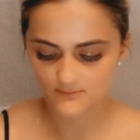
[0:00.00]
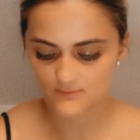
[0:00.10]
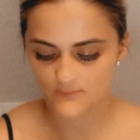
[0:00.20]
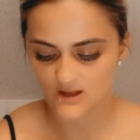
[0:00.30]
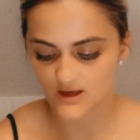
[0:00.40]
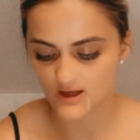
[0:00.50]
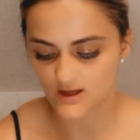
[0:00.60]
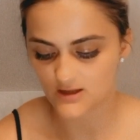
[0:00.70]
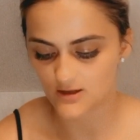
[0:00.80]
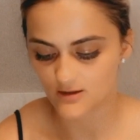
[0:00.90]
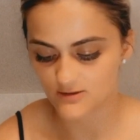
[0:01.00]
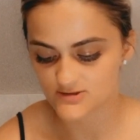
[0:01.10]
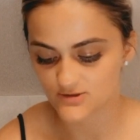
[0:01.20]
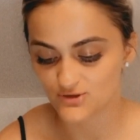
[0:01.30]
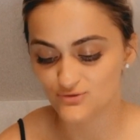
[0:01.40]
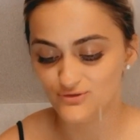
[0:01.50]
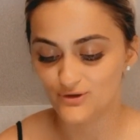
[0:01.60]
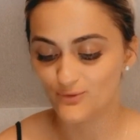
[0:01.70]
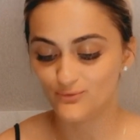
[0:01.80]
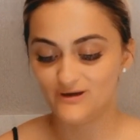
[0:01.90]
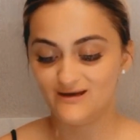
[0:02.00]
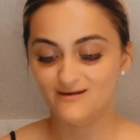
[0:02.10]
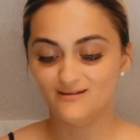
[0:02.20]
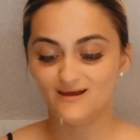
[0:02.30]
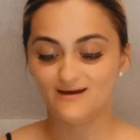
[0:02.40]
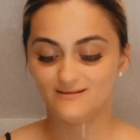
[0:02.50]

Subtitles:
And also, you don't need a lot.